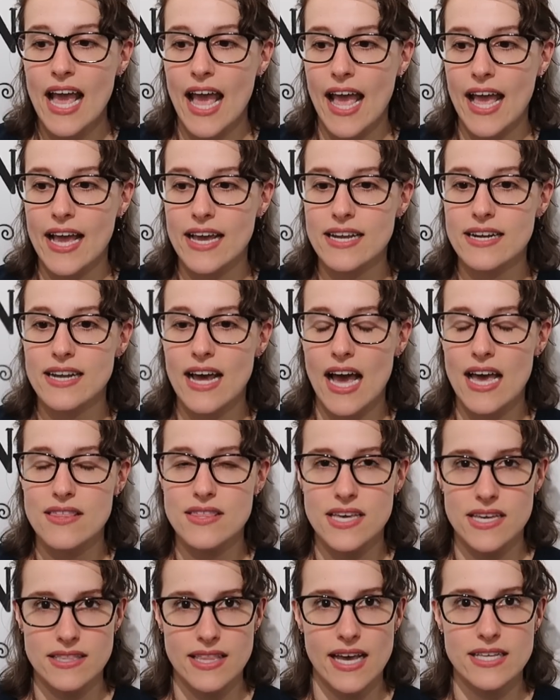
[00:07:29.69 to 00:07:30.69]
And I
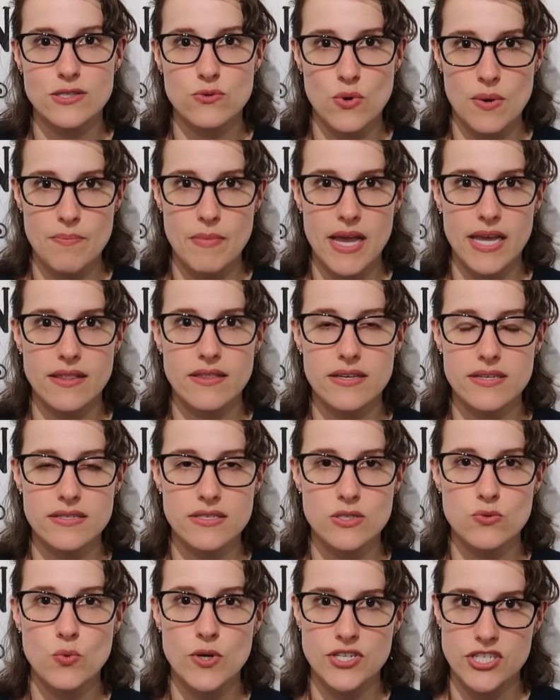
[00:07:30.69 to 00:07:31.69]
think that's what made the
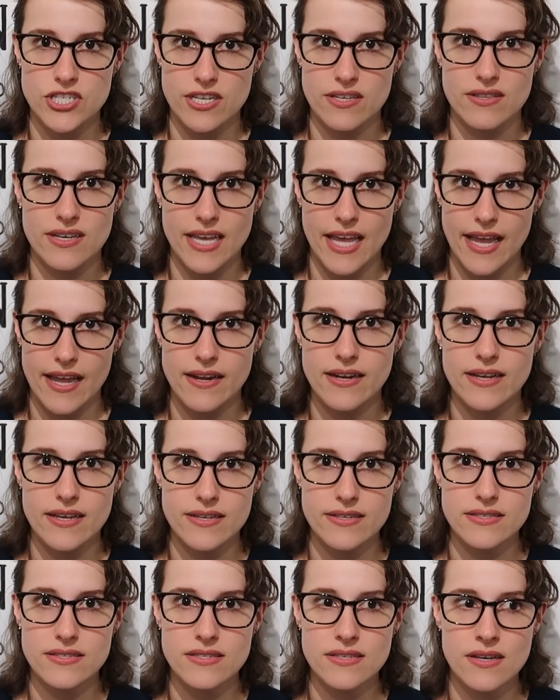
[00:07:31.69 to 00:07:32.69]
switching the
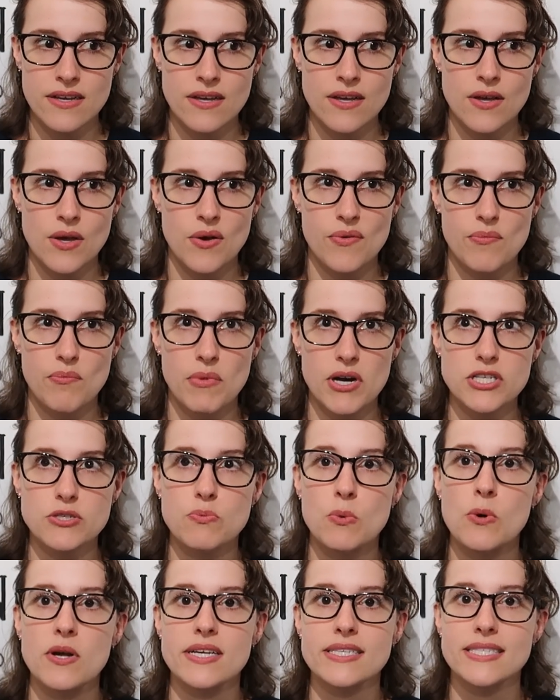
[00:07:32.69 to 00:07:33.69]
candies
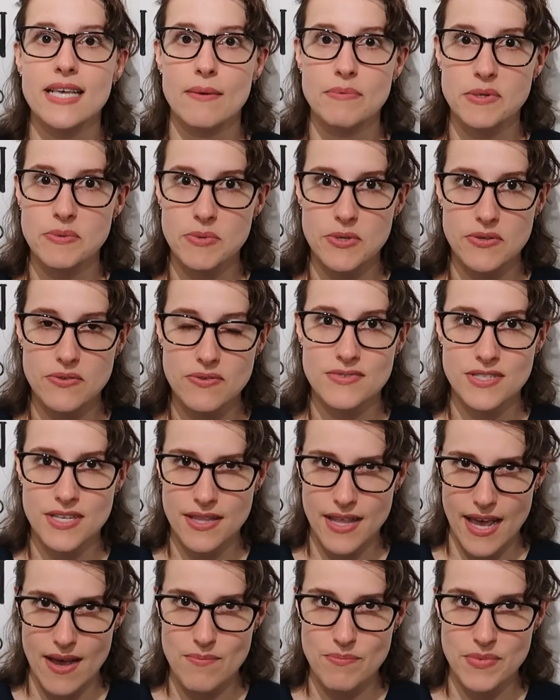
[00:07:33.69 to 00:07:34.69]
much more acceptable to
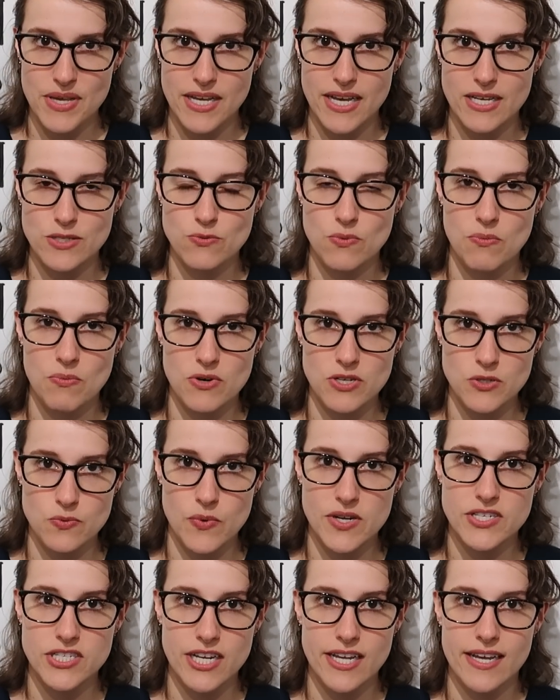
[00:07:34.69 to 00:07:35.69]
them because when we're
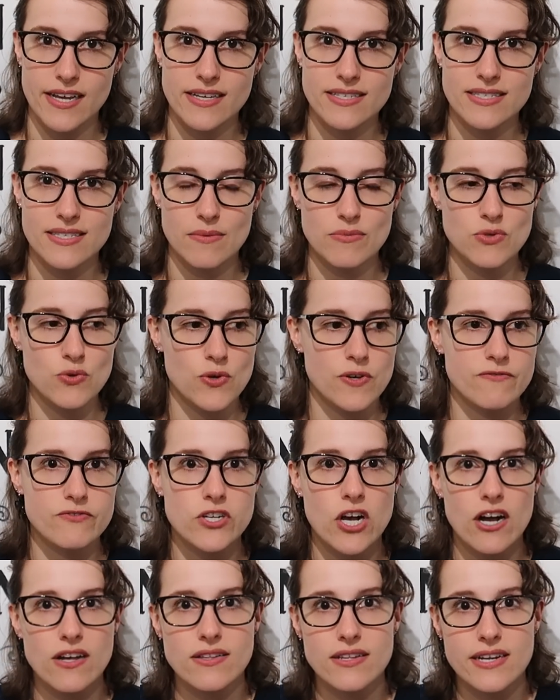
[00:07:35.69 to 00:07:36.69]
switching some sort of
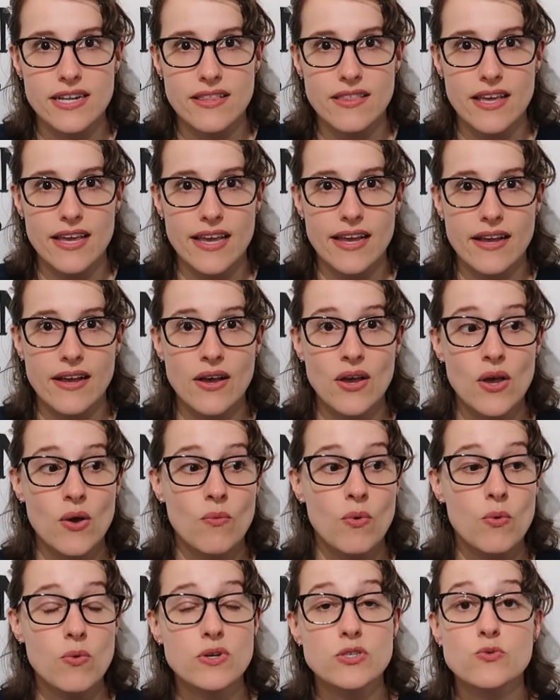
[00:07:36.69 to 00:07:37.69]
chocolaty thing,
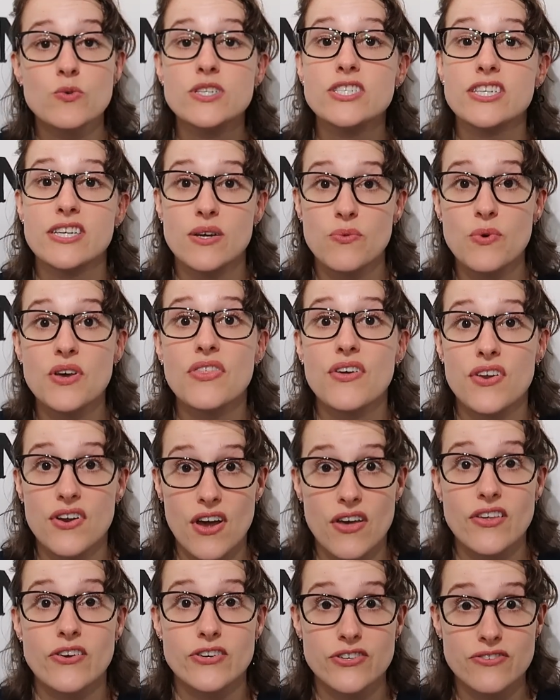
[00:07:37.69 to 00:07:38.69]
well, we're switching it with
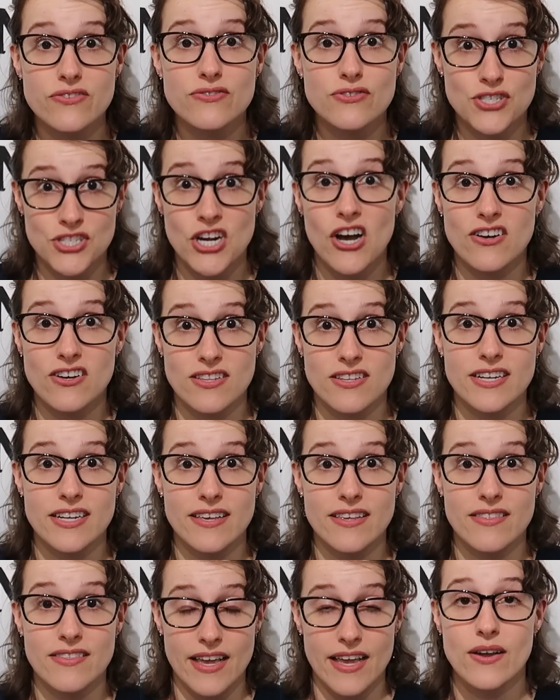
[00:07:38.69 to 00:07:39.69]
another
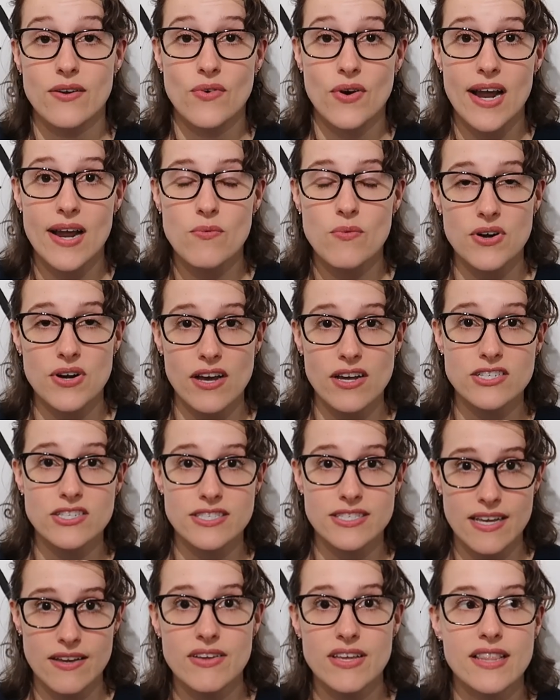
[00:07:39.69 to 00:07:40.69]
chocolaty thing, right? We're not
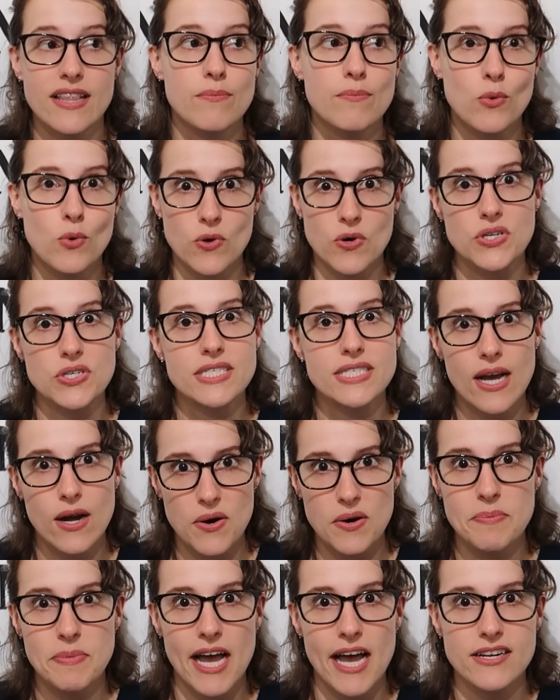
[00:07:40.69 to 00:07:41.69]
just giving them more
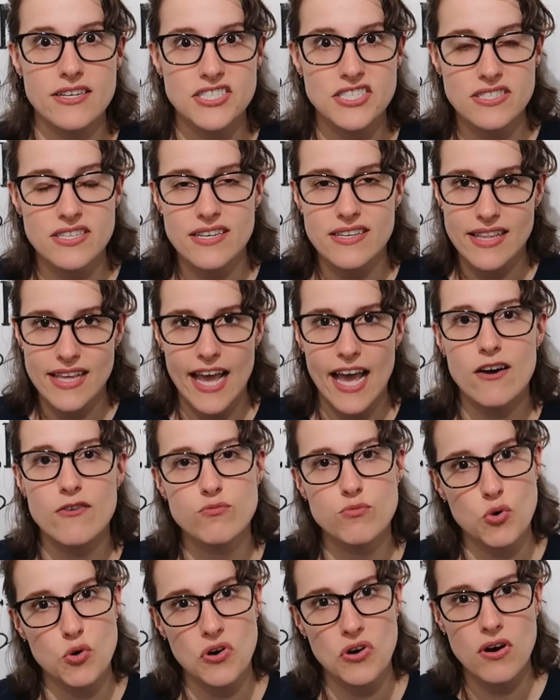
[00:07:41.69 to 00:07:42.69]
Sour Patch. It's like they
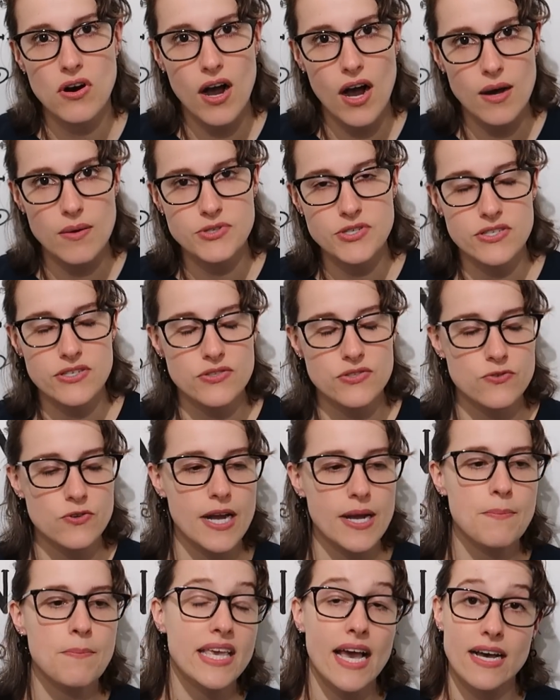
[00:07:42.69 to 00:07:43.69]
have more options,
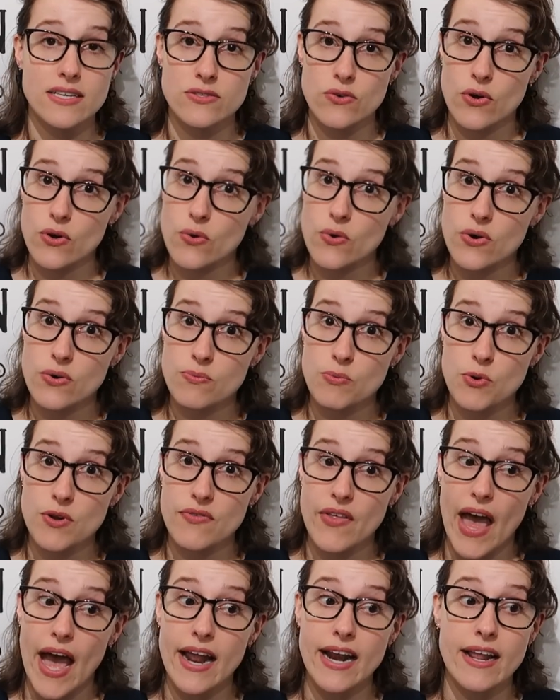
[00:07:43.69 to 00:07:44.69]
right? Yeah, so I ordered more
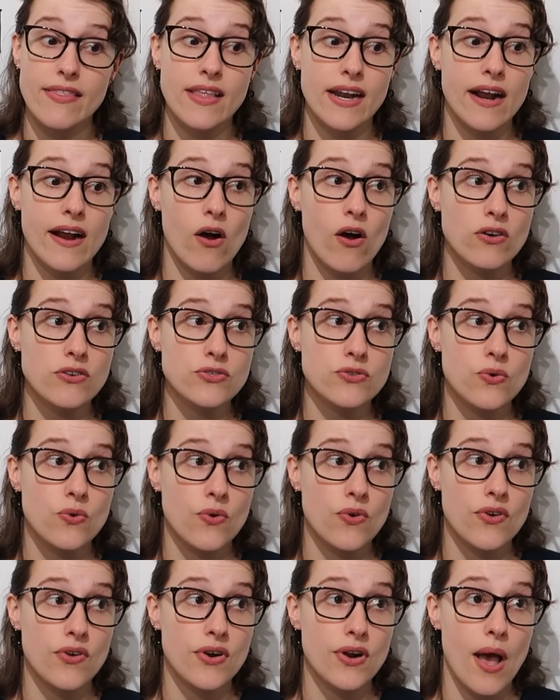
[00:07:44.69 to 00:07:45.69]
of that. And then I also
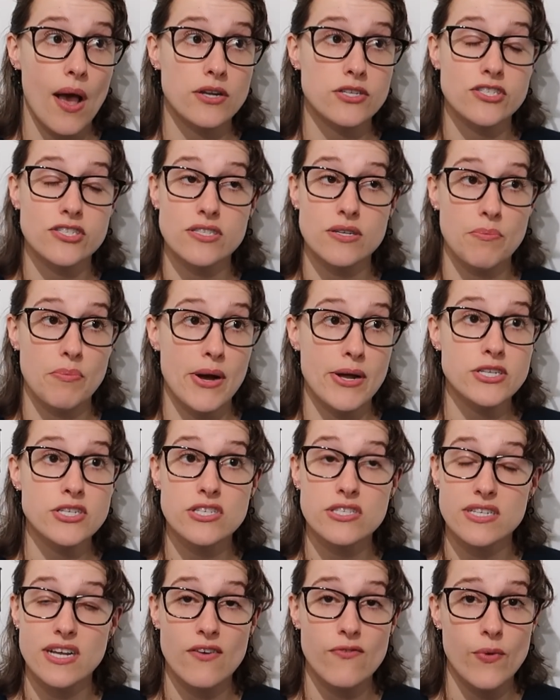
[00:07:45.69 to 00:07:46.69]
ordered just a bunch
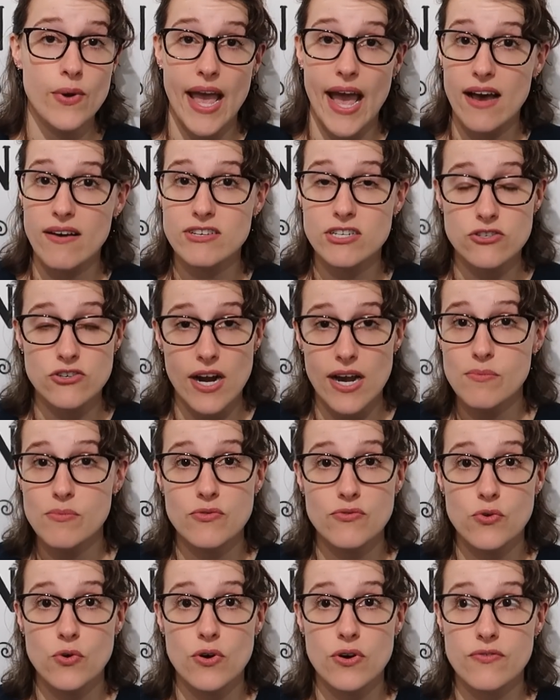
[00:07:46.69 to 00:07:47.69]
of stuff we haven't tried
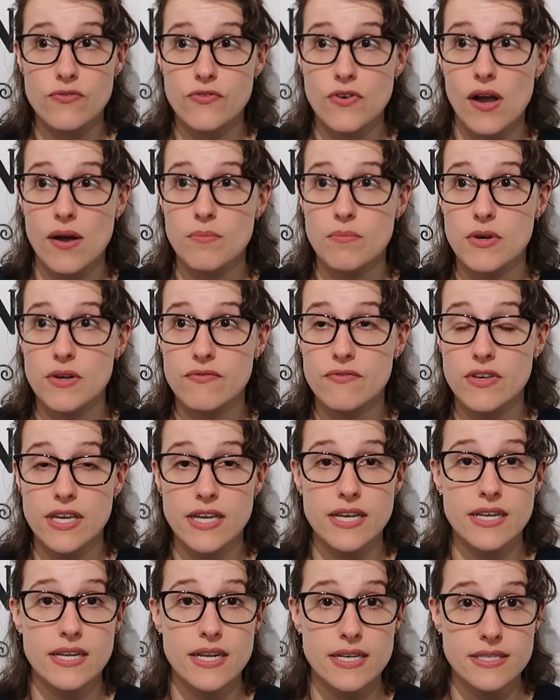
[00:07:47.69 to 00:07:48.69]
before from
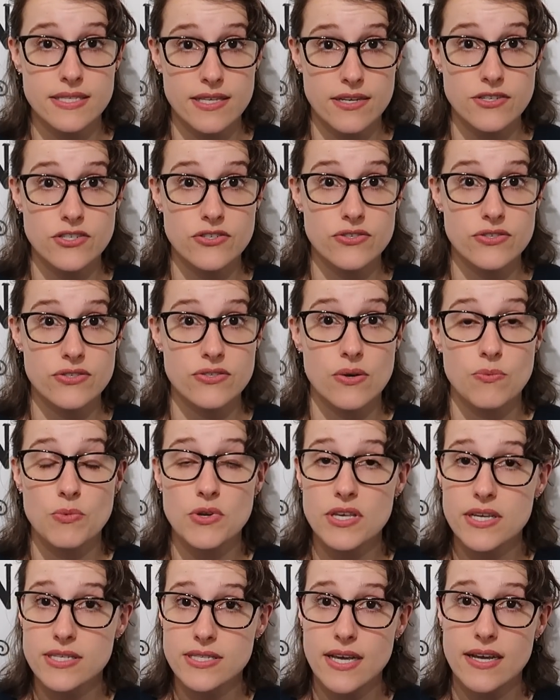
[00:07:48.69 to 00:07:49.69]
Vegan Essentials. So I'm
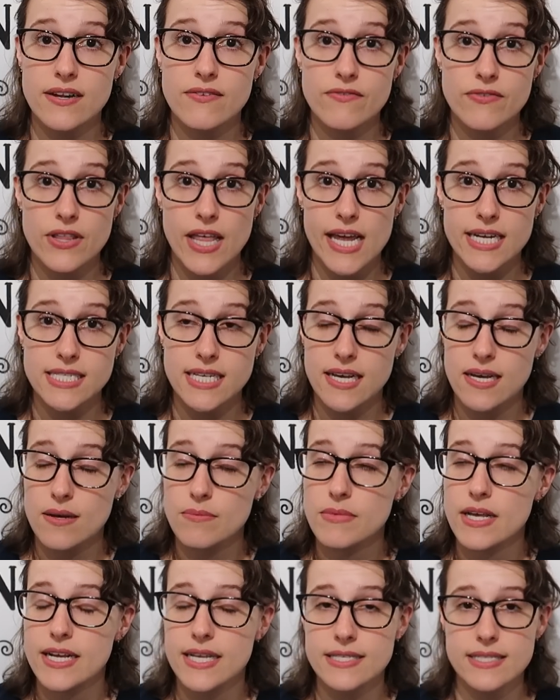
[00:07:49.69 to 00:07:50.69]
really excited for that to
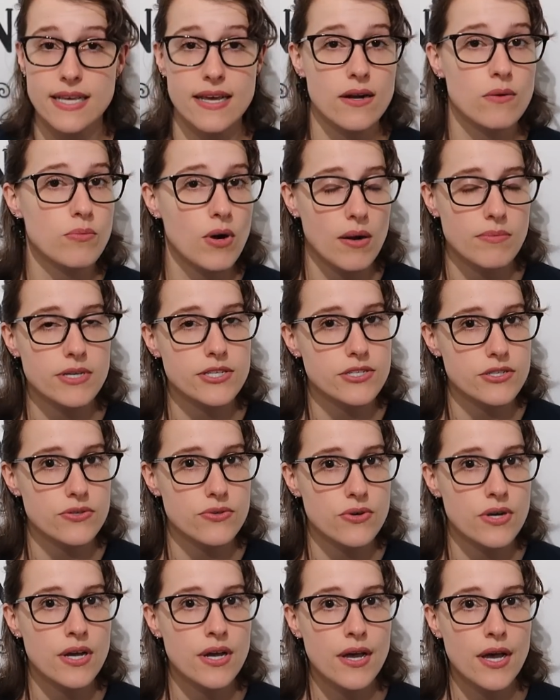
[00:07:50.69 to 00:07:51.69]
come. Like I said, I'll probably
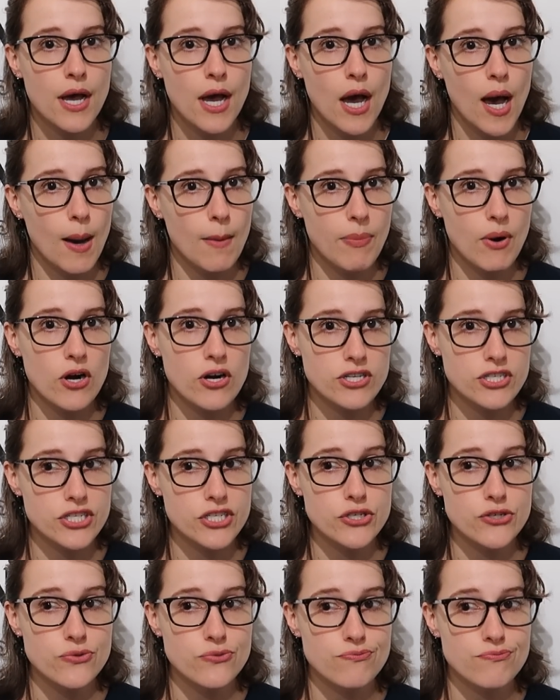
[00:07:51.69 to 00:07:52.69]
do a part
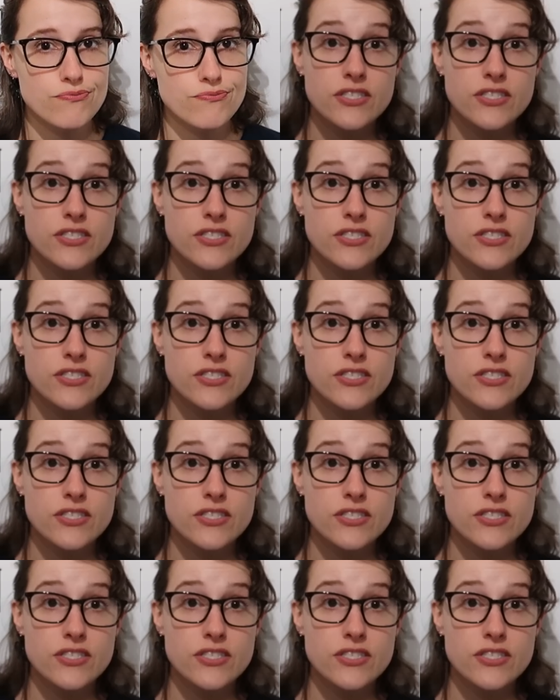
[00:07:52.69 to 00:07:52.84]
two.